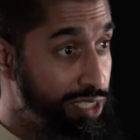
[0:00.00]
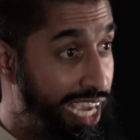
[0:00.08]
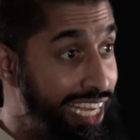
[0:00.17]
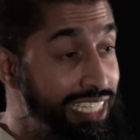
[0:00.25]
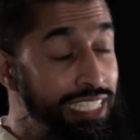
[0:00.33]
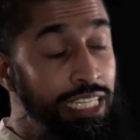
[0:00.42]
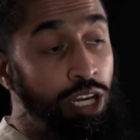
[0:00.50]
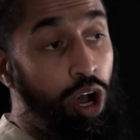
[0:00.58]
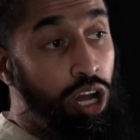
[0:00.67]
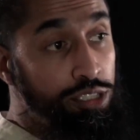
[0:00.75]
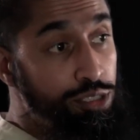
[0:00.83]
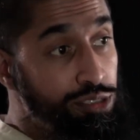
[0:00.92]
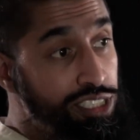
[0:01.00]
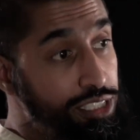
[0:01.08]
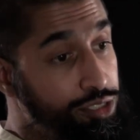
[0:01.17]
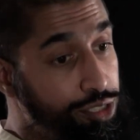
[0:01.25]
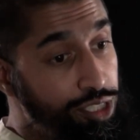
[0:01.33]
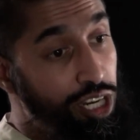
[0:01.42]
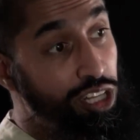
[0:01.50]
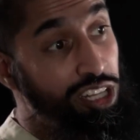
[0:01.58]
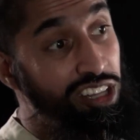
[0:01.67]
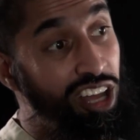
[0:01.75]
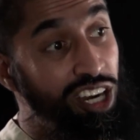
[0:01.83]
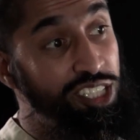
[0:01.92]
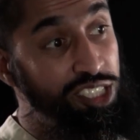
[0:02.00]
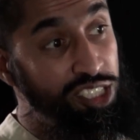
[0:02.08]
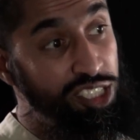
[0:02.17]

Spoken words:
get. Also, sister, large